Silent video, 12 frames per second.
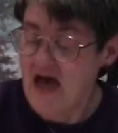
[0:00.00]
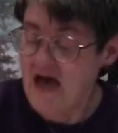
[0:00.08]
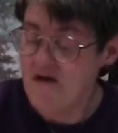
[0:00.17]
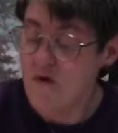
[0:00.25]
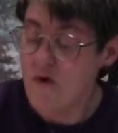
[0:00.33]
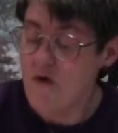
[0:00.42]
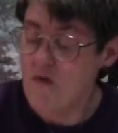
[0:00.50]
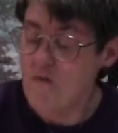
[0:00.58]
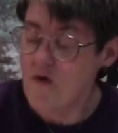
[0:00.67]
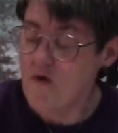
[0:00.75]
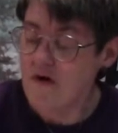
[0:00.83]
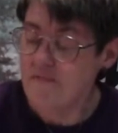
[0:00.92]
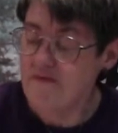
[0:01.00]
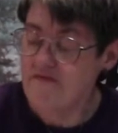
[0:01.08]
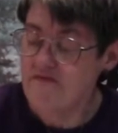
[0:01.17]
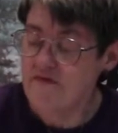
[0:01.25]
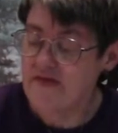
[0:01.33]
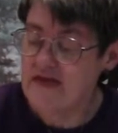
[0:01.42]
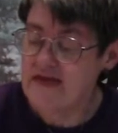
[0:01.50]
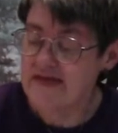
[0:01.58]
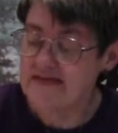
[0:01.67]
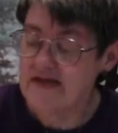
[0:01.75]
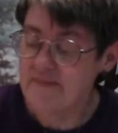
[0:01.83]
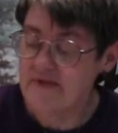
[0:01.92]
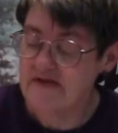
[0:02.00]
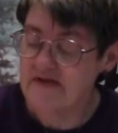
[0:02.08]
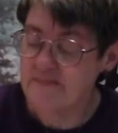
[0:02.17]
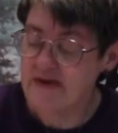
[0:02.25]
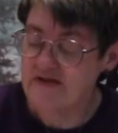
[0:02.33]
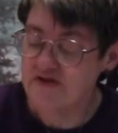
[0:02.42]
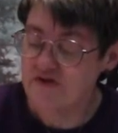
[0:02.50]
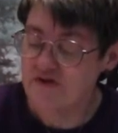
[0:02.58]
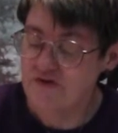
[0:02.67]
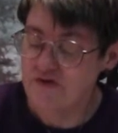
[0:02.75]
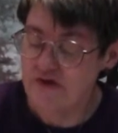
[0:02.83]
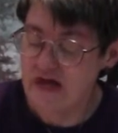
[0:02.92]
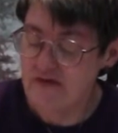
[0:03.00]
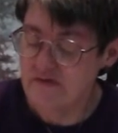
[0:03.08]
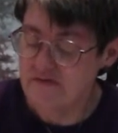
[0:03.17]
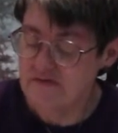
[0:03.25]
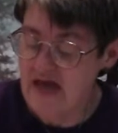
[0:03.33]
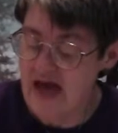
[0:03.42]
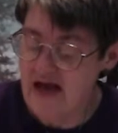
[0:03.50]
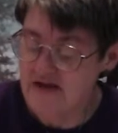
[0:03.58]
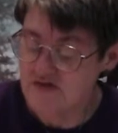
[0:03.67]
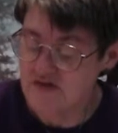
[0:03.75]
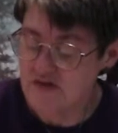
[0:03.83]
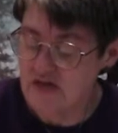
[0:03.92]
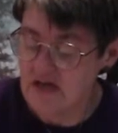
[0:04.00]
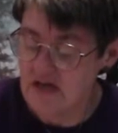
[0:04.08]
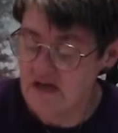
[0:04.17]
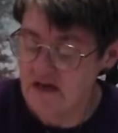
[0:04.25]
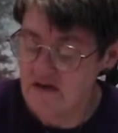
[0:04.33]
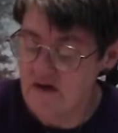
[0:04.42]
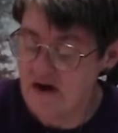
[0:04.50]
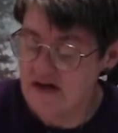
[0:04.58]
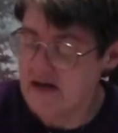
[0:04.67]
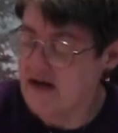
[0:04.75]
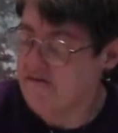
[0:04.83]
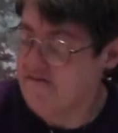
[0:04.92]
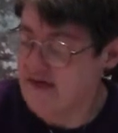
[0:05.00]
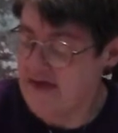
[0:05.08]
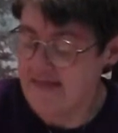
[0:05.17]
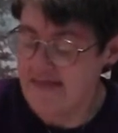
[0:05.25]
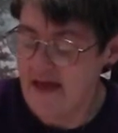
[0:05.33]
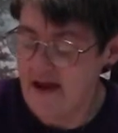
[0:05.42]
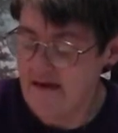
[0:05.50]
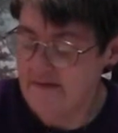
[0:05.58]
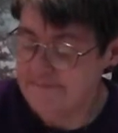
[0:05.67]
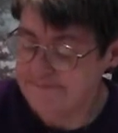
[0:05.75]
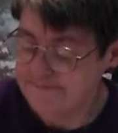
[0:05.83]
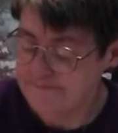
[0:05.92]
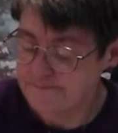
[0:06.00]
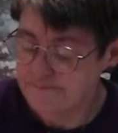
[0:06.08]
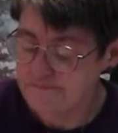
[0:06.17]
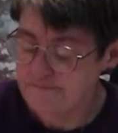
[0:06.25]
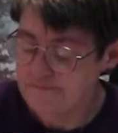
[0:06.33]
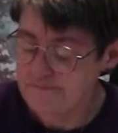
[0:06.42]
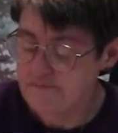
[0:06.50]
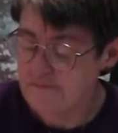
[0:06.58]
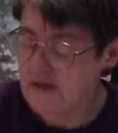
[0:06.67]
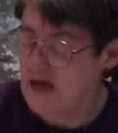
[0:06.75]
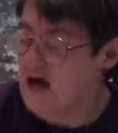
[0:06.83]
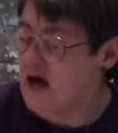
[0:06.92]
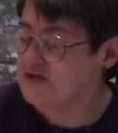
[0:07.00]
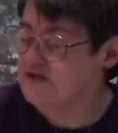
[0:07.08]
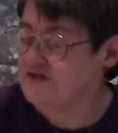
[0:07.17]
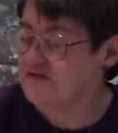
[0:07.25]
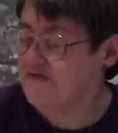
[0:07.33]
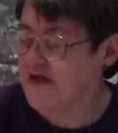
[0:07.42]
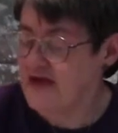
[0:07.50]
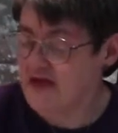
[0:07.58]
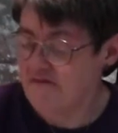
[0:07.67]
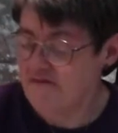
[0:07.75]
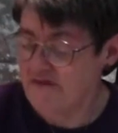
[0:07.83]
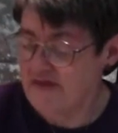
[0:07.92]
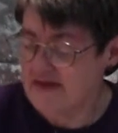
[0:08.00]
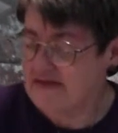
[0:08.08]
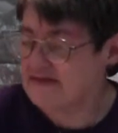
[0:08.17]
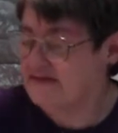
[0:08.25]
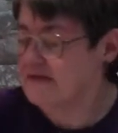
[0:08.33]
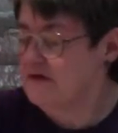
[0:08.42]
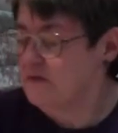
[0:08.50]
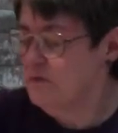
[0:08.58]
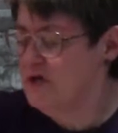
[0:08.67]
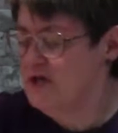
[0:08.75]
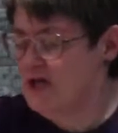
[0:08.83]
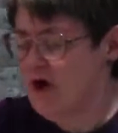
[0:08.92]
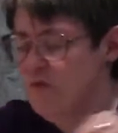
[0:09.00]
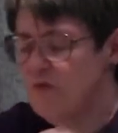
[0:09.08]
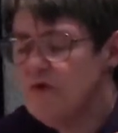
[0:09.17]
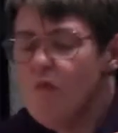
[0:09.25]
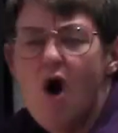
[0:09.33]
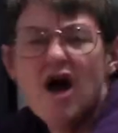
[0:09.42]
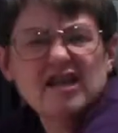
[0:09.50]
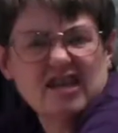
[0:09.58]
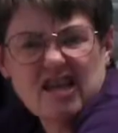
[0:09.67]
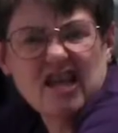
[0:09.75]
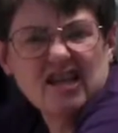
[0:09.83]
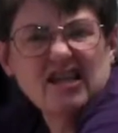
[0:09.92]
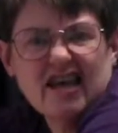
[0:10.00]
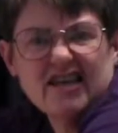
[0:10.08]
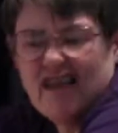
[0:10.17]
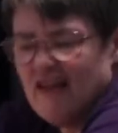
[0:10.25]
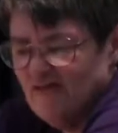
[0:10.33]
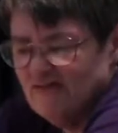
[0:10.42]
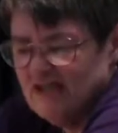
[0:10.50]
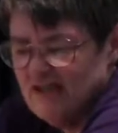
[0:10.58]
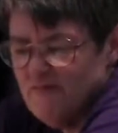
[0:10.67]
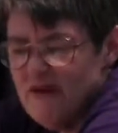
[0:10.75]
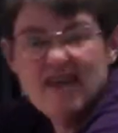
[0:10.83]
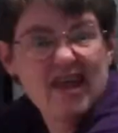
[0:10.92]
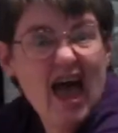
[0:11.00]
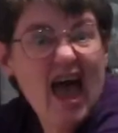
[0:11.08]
at home or before the kids come in to make sure your yellow's actually got enough in there. I'll just fake it for this. Well, we wanted light yellow, didn't we?